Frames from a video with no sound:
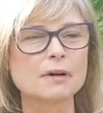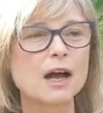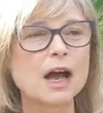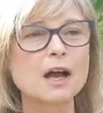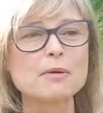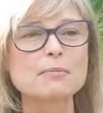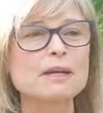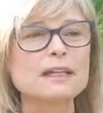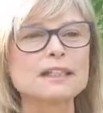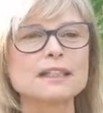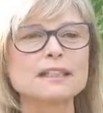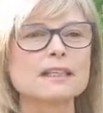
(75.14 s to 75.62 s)

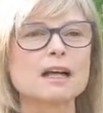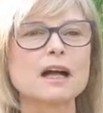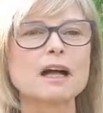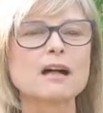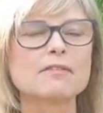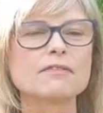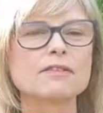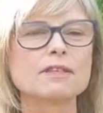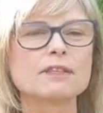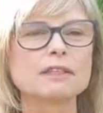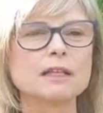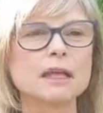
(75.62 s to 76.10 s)
I
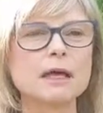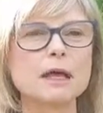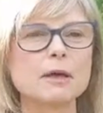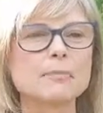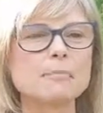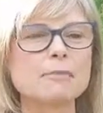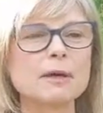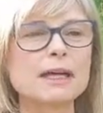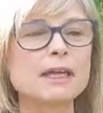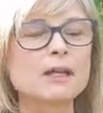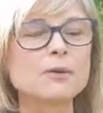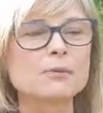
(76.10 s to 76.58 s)
myself, in,
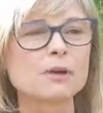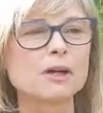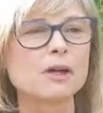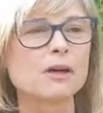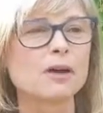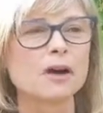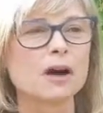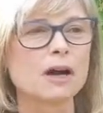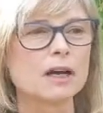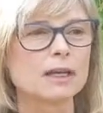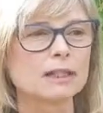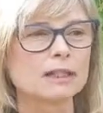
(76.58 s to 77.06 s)
in many
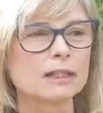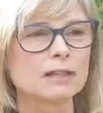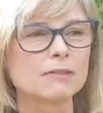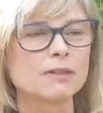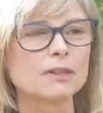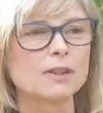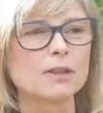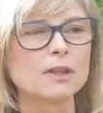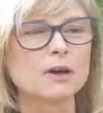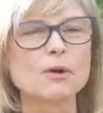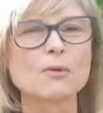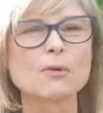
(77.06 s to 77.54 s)
regards,
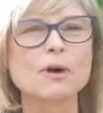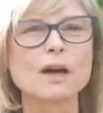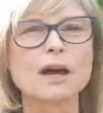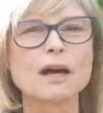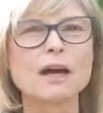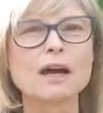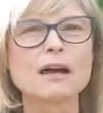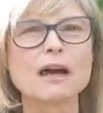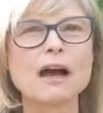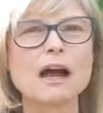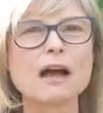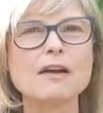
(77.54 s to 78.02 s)
even though
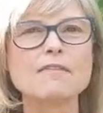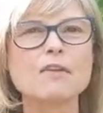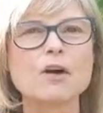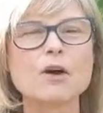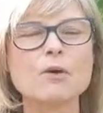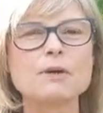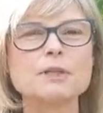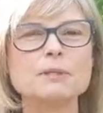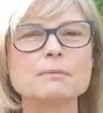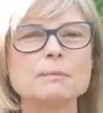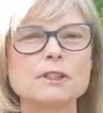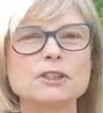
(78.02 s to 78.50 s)
I, I've
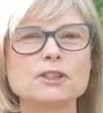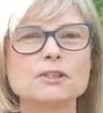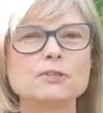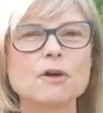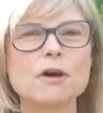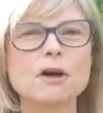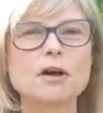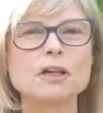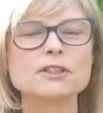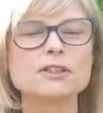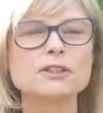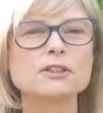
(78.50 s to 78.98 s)
always been
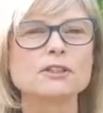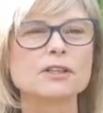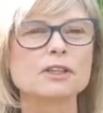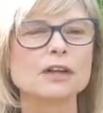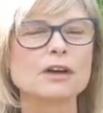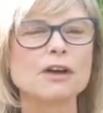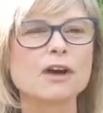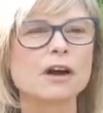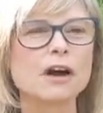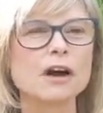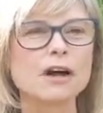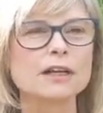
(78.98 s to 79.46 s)
drawn to
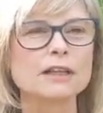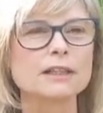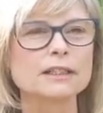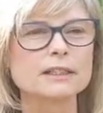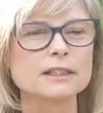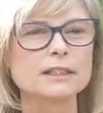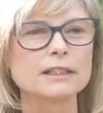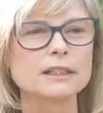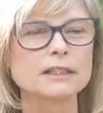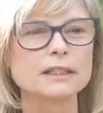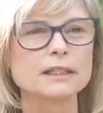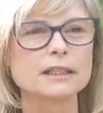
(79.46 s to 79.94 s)
the
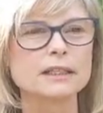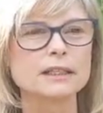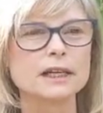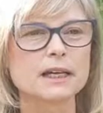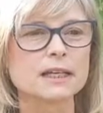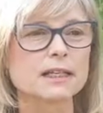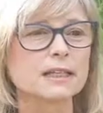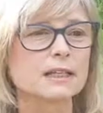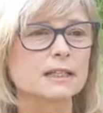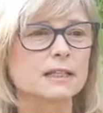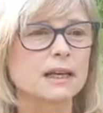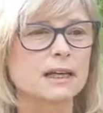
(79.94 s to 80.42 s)
arts, is,
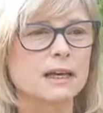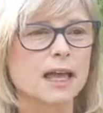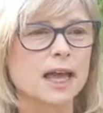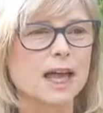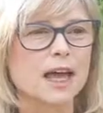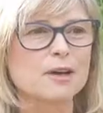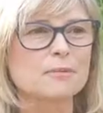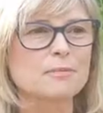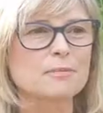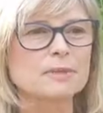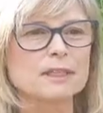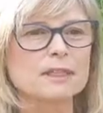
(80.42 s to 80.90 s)
is,
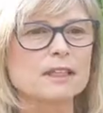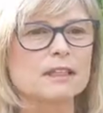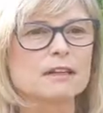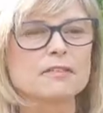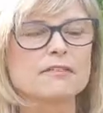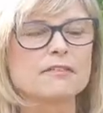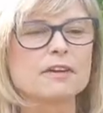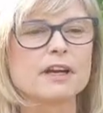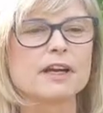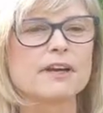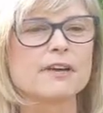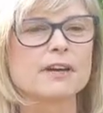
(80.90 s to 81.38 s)
am still
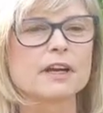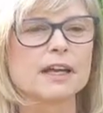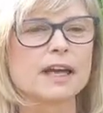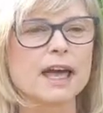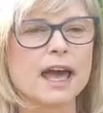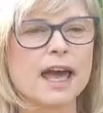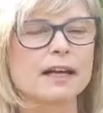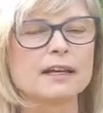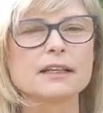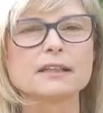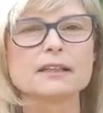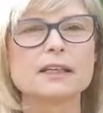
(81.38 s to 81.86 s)
very
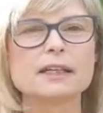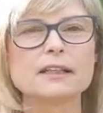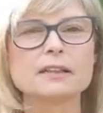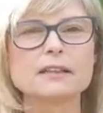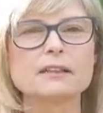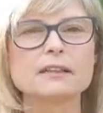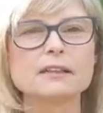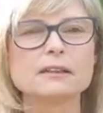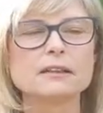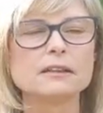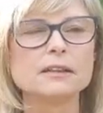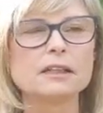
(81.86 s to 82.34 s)

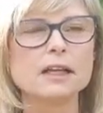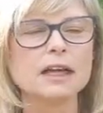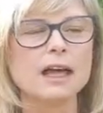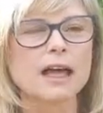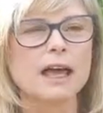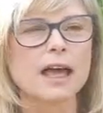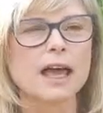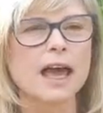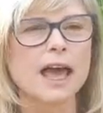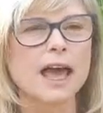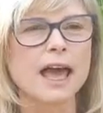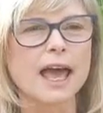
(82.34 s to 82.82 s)
analytical
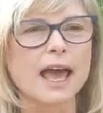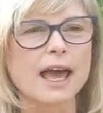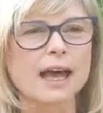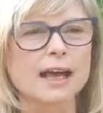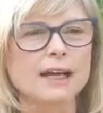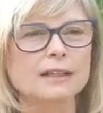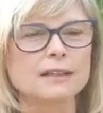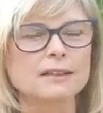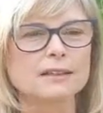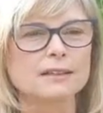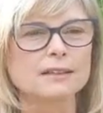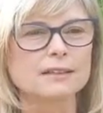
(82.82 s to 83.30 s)

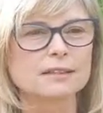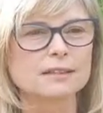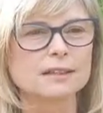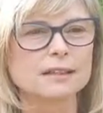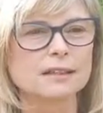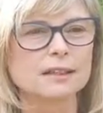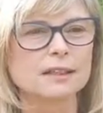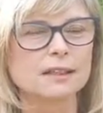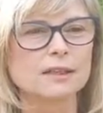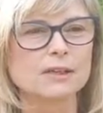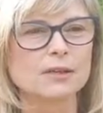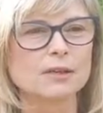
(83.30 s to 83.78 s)
and,
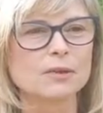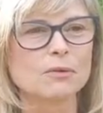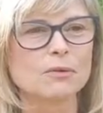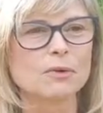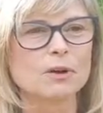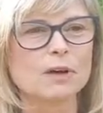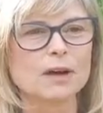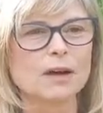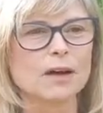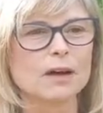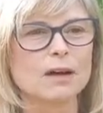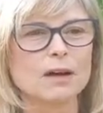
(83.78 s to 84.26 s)
you
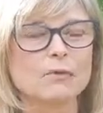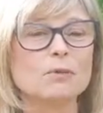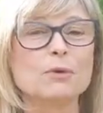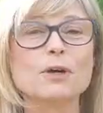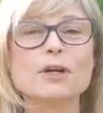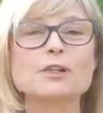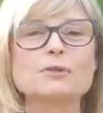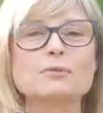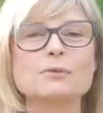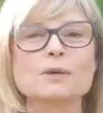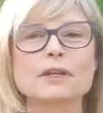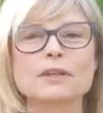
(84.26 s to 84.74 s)
know,
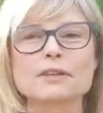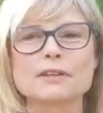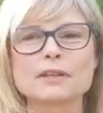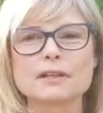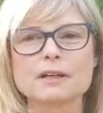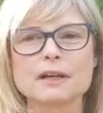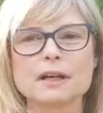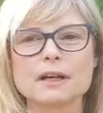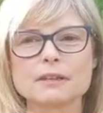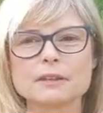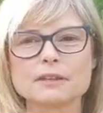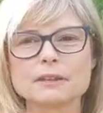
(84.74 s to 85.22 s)
worked with
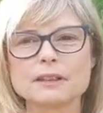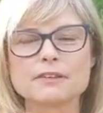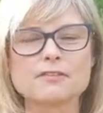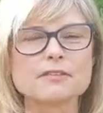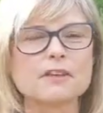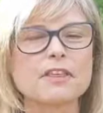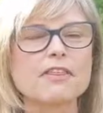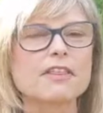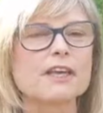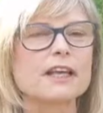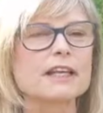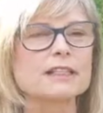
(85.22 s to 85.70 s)
uh,
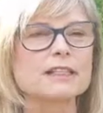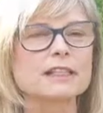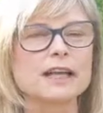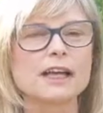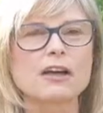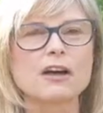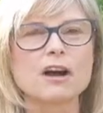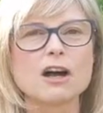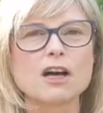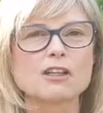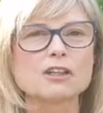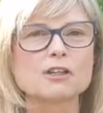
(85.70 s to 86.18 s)
different things
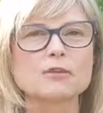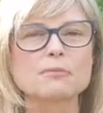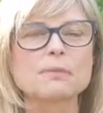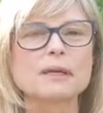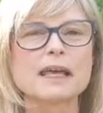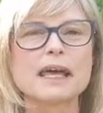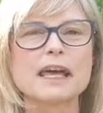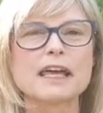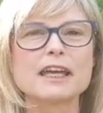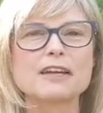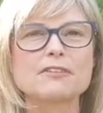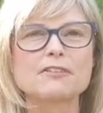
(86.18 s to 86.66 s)
like cognitive
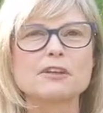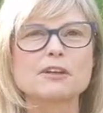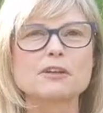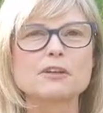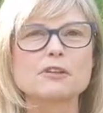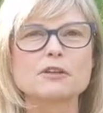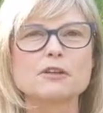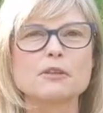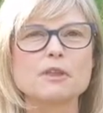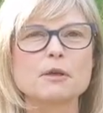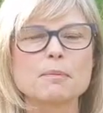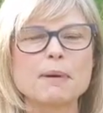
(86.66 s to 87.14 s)

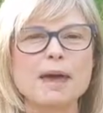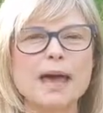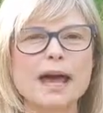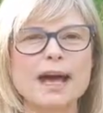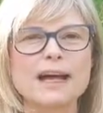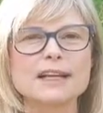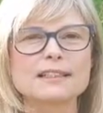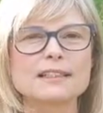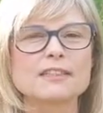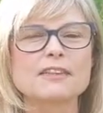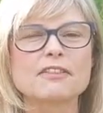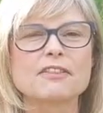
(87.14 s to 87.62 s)
behavioral in the
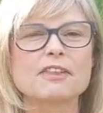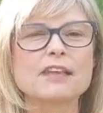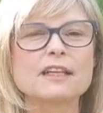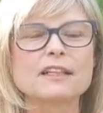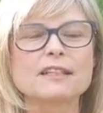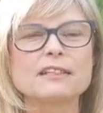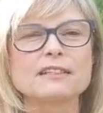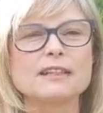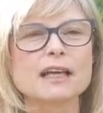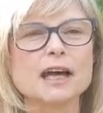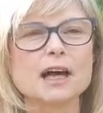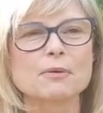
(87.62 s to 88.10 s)
past,
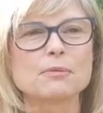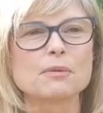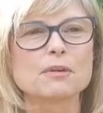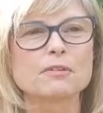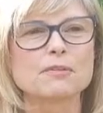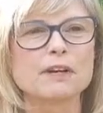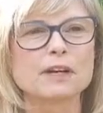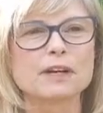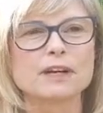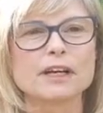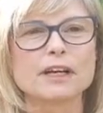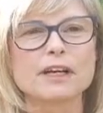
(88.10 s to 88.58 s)
things that were
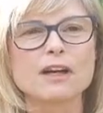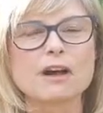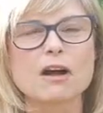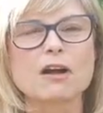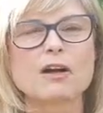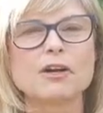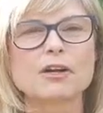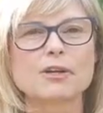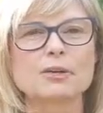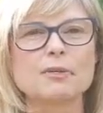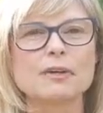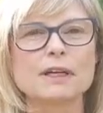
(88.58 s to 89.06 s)
very
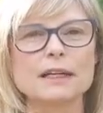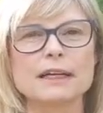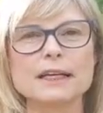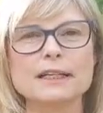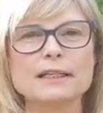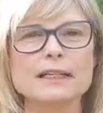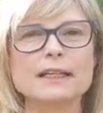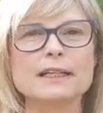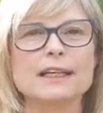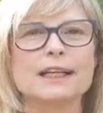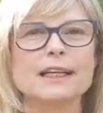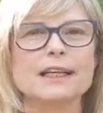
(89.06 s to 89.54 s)

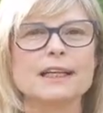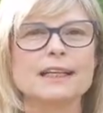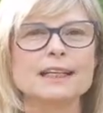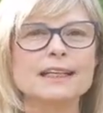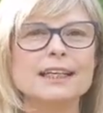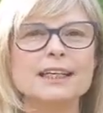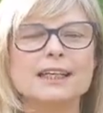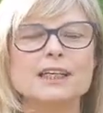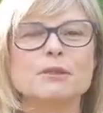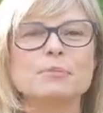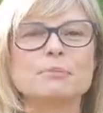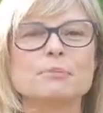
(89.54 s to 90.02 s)
concrete and
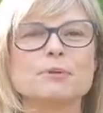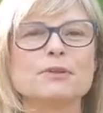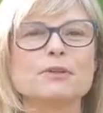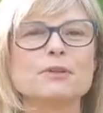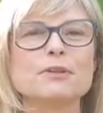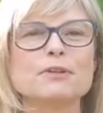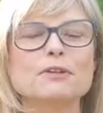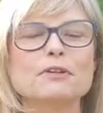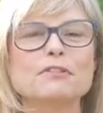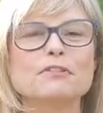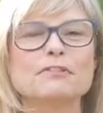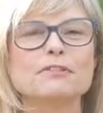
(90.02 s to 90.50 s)
needed
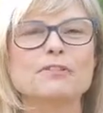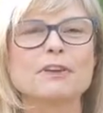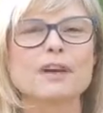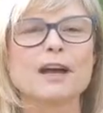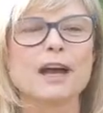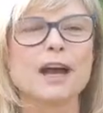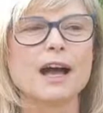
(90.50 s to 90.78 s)
proof